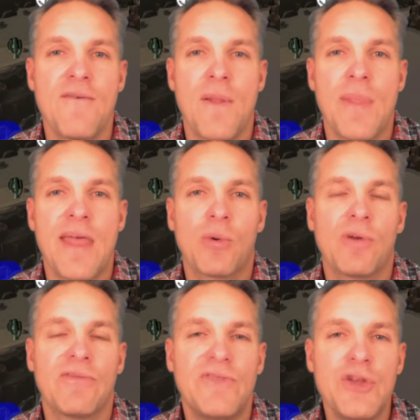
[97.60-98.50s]
there were
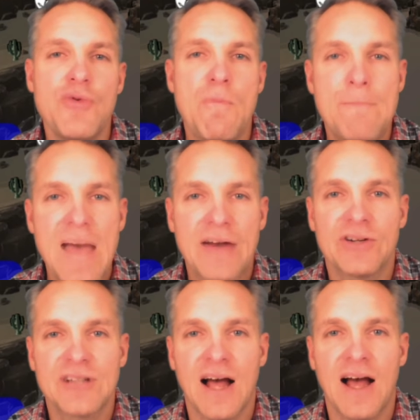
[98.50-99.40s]
few
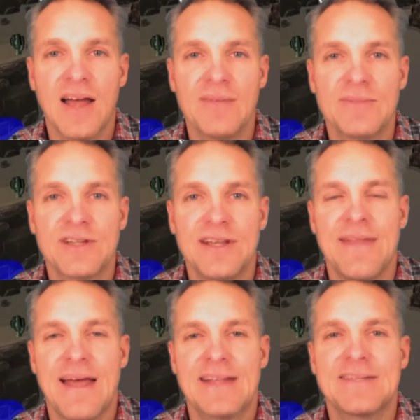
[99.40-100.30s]
better times in
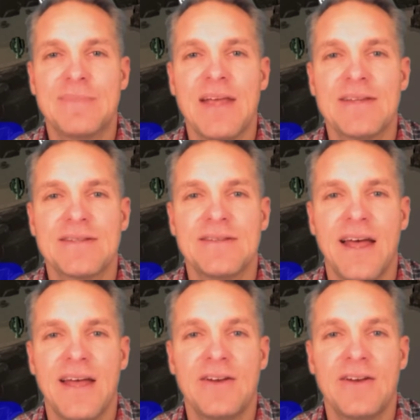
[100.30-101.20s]
that space
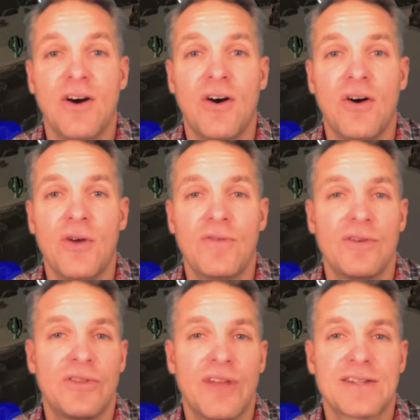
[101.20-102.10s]
than over
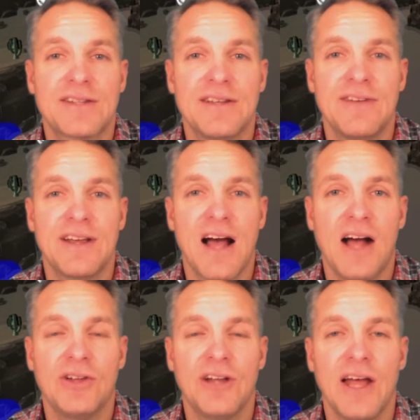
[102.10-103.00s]
the Thanksgiving
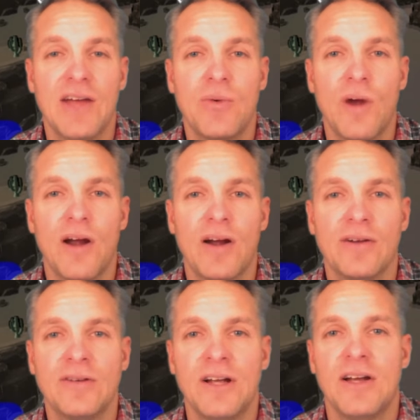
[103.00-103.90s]
holiday,
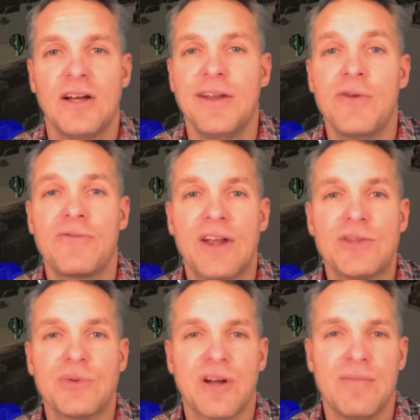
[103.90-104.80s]
where,
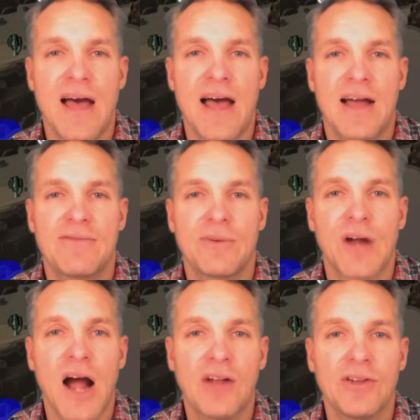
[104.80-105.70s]
friends would come back from
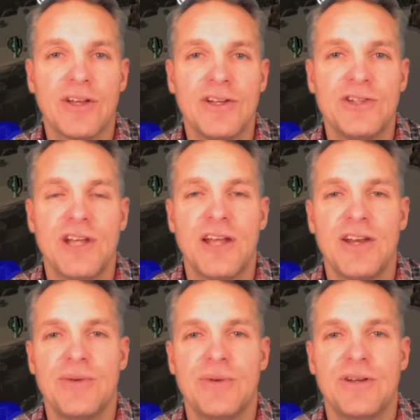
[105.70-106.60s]
college
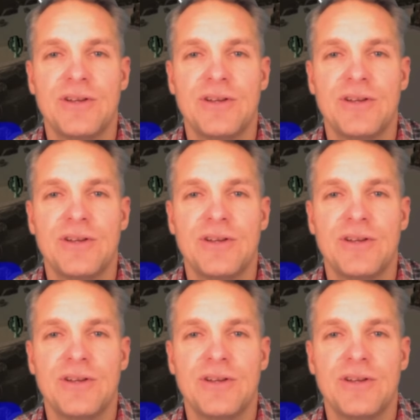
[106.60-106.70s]
and you would,